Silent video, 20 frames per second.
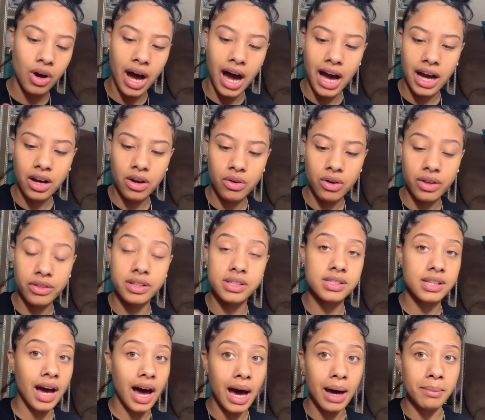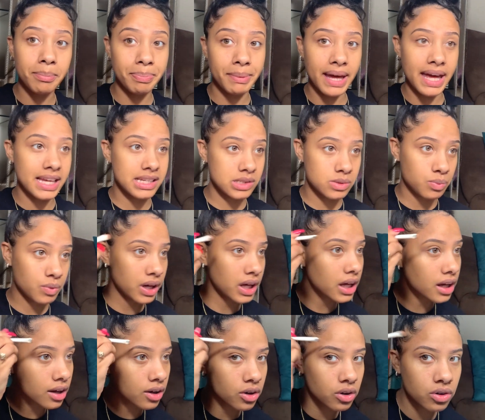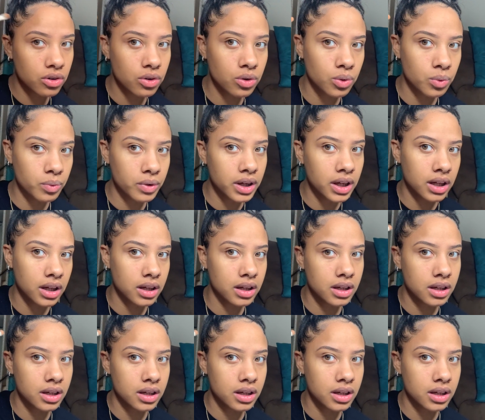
I go on the top as well with